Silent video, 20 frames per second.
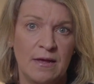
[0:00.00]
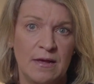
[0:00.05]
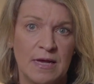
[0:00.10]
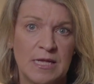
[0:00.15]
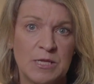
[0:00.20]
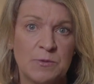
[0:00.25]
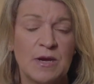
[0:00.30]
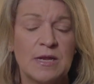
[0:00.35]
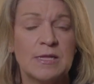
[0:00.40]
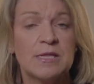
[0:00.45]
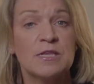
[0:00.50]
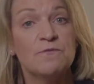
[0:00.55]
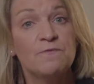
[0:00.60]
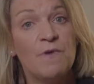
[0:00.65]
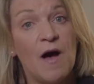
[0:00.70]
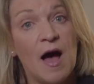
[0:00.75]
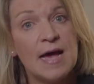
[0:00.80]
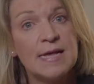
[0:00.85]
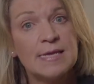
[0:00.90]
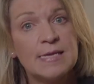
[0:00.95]
as well as
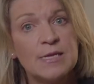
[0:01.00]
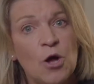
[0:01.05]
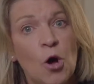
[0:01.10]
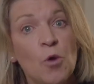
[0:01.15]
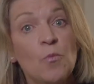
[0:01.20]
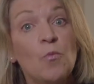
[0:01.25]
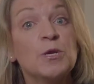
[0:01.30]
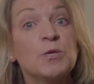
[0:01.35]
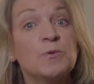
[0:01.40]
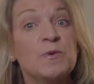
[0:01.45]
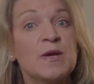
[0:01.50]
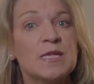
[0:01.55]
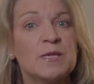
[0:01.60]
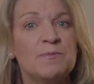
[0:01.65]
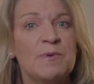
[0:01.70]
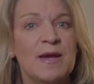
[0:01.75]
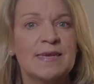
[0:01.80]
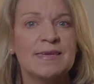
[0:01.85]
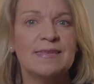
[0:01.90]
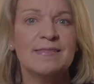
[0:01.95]
advice on what to
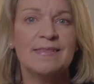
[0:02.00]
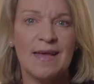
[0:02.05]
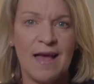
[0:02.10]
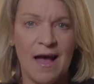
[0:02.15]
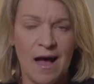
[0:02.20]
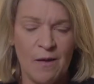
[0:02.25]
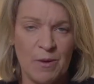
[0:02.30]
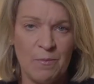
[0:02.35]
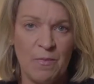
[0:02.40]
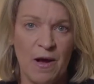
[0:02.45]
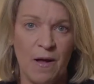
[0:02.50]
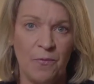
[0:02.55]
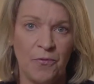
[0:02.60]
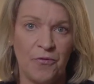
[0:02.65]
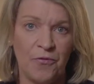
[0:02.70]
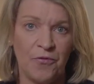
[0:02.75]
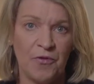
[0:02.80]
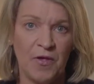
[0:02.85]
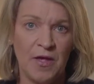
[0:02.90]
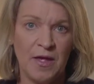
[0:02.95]
expect in the coming
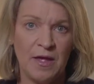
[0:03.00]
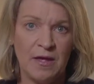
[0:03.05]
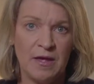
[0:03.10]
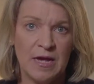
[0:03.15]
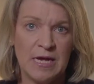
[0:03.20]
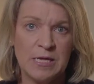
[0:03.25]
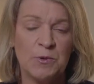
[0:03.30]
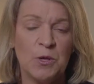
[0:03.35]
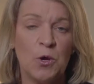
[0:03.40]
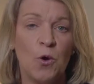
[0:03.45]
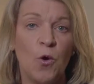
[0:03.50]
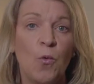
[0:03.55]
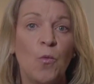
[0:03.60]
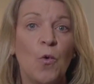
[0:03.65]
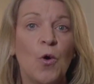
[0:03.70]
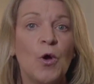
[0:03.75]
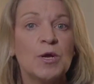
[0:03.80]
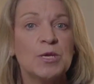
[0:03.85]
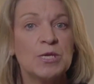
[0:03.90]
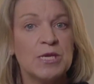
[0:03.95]
months as we all
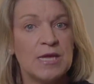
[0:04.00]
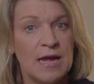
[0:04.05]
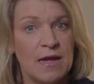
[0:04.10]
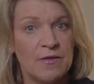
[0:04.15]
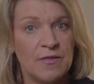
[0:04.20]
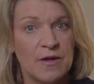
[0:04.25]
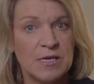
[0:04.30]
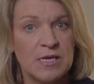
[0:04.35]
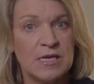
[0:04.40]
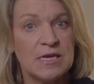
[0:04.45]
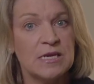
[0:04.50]
work together to